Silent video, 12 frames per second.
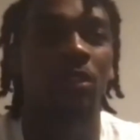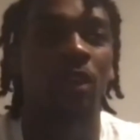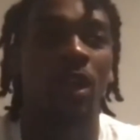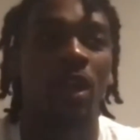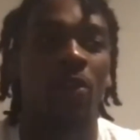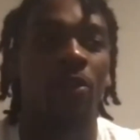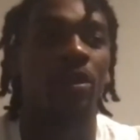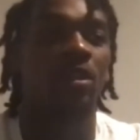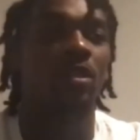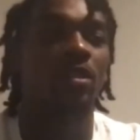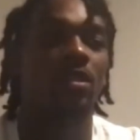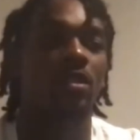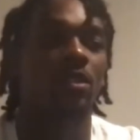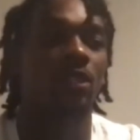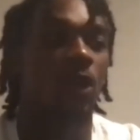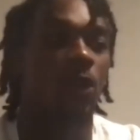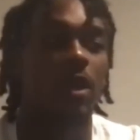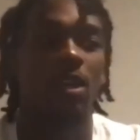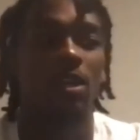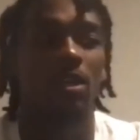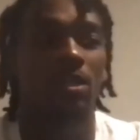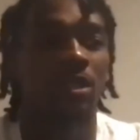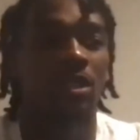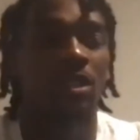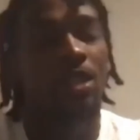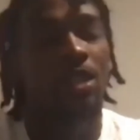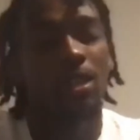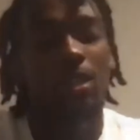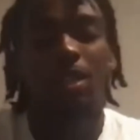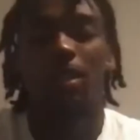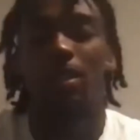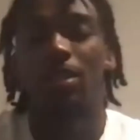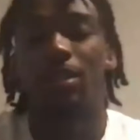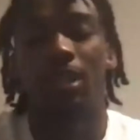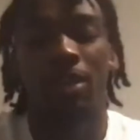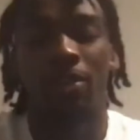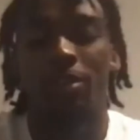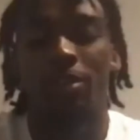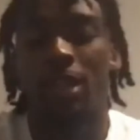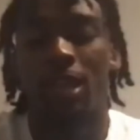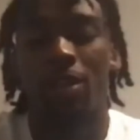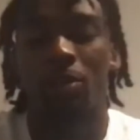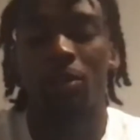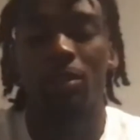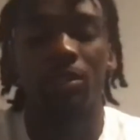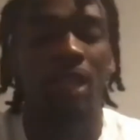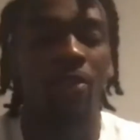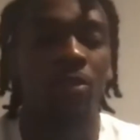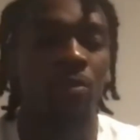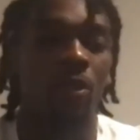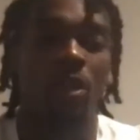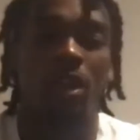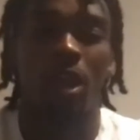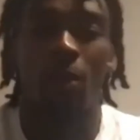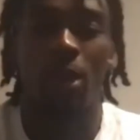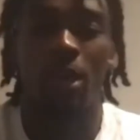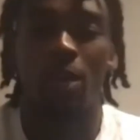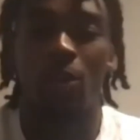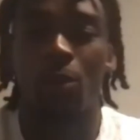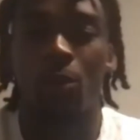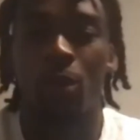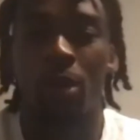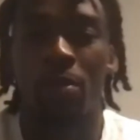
I got so I wake up every game. Well, every morning I wake up and pray.